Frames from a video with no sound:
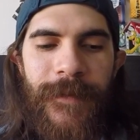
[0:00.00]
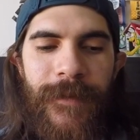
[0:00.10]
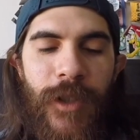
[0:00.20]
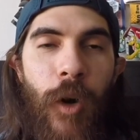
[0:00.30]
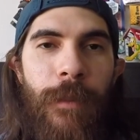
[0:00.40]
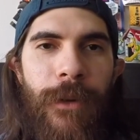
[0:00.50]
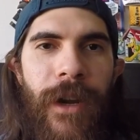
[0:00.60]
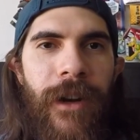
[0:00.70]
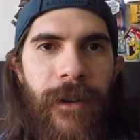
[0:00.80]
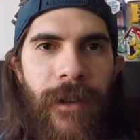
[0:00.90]
Dopey
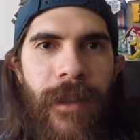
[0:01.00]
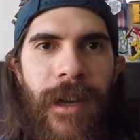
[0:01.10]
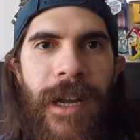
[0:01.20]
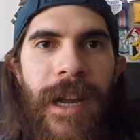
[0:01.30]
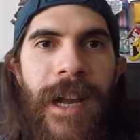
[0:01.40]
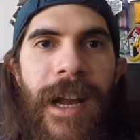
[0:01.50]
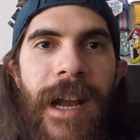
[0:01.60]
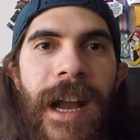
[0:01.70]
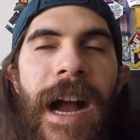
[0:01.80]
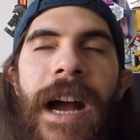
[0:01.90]
record.
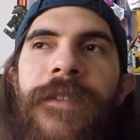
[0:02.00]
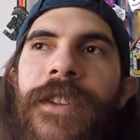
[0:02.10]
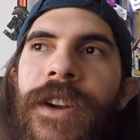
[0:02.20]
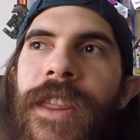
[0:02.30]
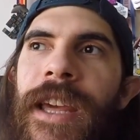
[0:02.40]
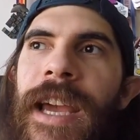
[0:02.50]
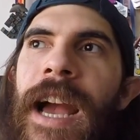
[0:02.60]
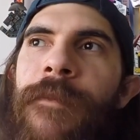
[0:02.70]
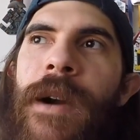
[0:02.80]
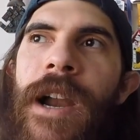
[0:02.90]
After the
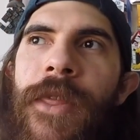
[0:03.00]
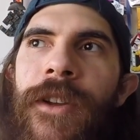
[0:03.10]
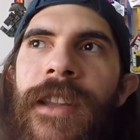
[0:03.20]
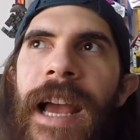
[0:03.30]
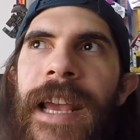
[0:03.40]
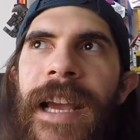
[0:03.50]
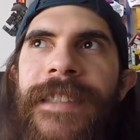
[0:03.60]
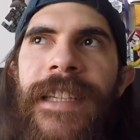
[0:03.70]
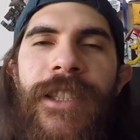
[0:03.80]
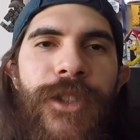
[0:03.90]
half marathon, I
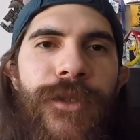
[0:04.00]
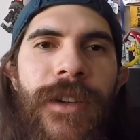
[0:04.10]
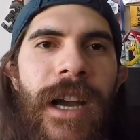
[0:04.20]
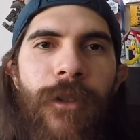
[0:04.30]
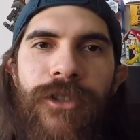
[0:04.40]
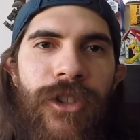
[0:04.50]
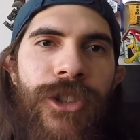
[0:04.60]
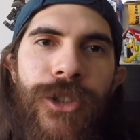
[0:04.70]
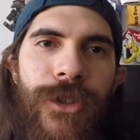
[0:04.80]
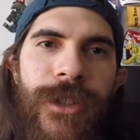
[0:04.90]
kinda knew I was going
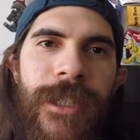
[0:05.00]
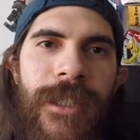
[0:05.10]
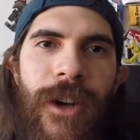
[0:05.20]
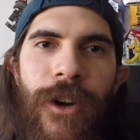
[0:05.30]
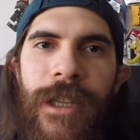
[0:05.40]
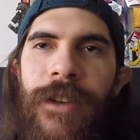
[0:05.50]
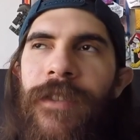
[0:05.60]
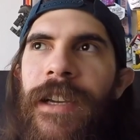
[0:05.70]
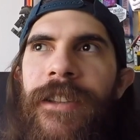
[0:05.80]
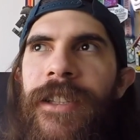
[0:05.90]
to do it. Only if
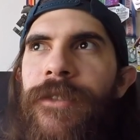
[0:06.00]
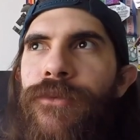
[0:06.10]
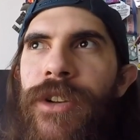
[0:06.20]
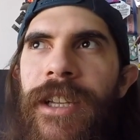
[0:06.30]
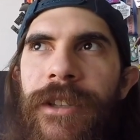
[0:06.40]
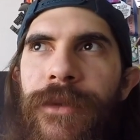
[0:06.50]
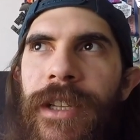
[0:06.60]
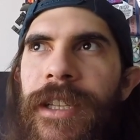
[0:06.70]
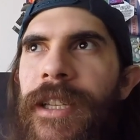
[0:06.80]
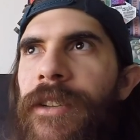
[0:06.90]
I did
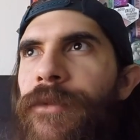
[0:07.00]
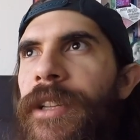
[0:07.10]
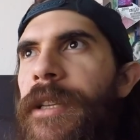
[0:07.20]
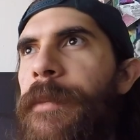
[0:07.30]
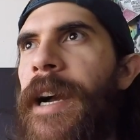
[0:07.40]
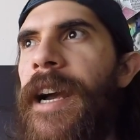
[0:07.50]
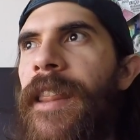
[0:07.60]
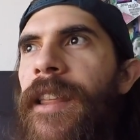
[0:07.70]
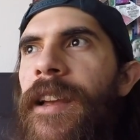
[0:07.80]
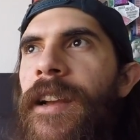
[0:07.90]
really
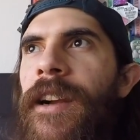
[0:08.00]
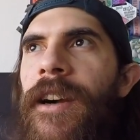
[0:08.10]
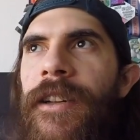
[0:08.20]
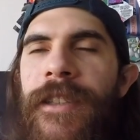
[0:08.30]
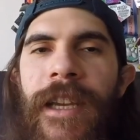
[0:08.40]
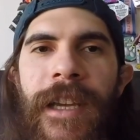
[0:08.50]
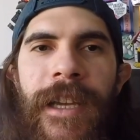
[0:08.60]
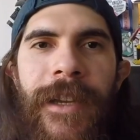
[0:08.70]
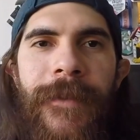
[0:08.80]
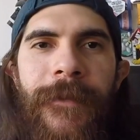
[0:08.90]
bad on
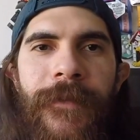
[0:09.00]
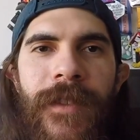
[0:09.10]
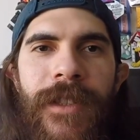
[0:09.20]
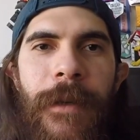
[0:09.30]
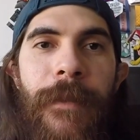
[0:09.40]
the